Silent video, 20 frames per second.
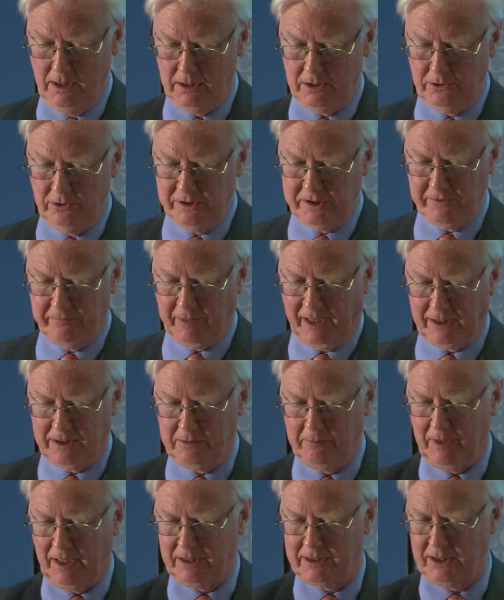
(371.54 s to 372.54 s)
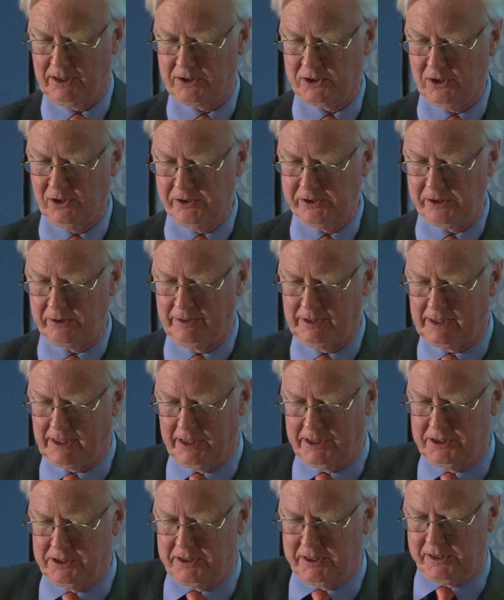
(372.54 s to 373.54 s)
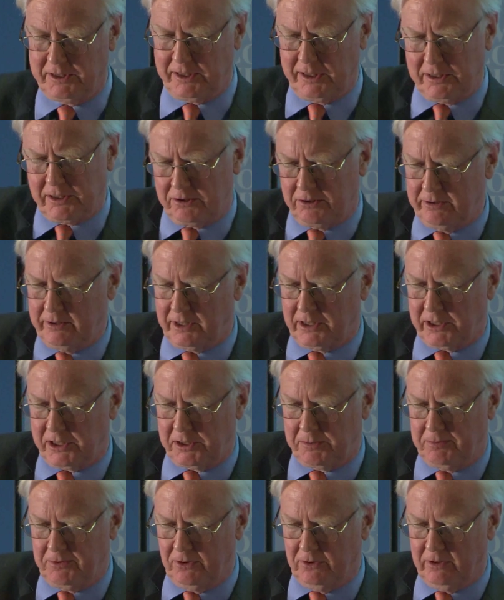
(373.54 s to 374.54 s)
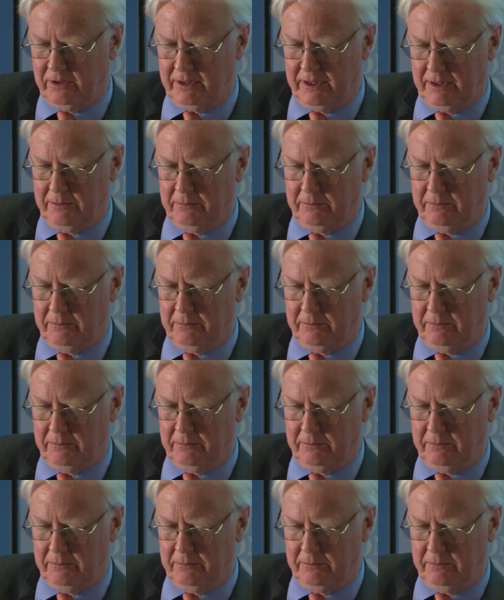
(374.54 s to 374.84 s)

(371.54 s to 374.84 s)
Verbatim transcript: The use of mathematics also encourages us to explore the